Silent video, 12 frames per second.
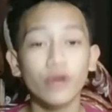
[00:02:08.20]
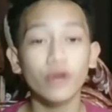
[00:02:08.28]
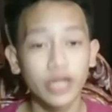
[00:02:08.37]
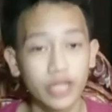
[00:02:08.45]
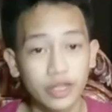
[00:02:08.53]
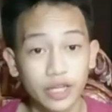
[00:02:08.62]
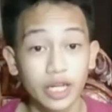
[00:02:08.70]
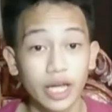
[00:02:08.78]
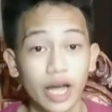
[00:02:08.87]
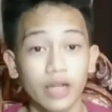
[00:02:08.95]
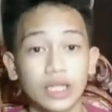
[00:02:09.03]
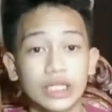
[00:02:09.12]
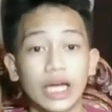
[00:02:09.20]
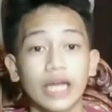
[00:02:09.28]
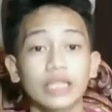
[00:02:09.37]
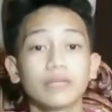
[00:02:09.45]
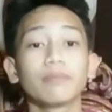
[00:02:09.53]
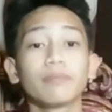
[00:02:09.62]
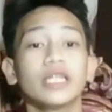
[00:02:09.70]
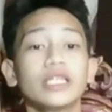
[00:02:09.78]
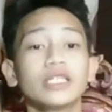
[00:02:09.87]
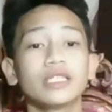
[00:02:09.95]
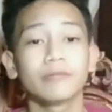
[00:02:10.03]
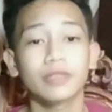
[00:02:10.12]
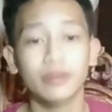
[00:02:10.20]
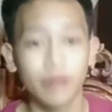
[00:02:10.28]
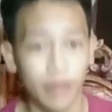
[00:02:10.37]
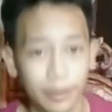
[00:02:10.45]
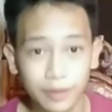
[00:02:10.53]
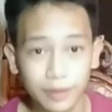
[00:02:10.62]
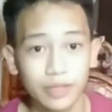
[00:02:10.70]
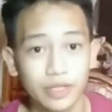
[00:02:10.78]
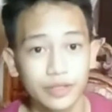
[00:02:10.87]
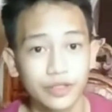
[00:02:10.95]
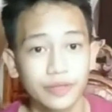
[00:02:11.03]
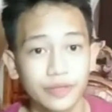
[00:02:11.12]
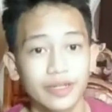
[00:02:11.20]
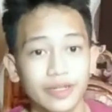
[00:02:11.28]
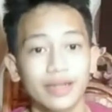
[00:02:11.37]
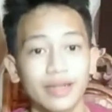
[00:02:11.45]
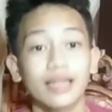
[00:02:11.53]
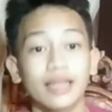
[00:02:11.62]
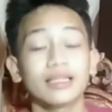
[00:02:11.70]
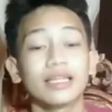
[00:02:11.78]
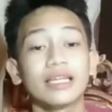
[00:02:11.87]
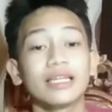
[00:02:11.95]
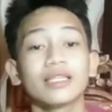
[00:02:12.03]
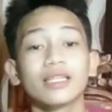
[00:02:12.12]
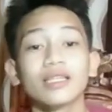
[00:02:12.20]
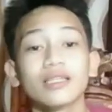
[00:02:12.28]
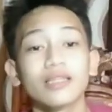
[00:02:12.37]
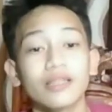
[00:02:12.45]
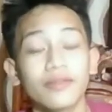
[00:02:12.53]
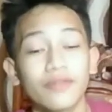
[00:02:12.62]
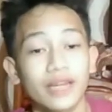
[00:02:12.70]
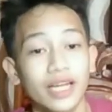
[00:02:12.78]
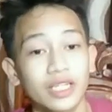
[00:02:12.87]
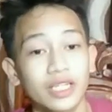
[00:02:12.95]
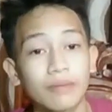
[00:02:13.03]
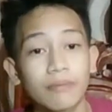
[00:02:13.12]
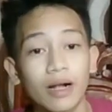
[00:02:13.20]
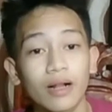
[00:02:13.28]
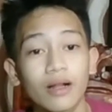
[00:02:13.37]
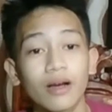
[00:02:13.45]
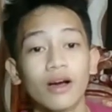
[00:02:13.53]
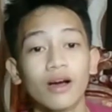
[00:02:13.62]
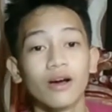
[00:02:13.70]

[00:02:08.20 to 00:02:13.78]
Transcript: before anything else guys, please subscribe to my YouTube channel and hit the notification bell